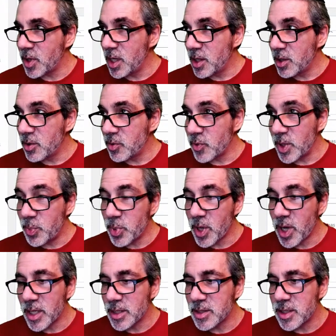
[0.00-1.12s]
3
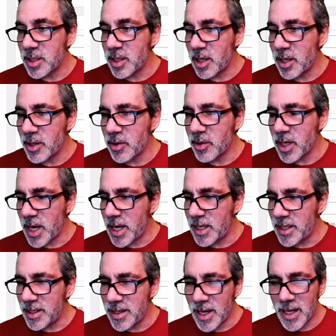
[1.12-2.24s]
products in 180
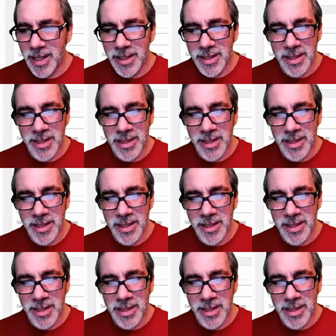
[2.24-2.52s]
days.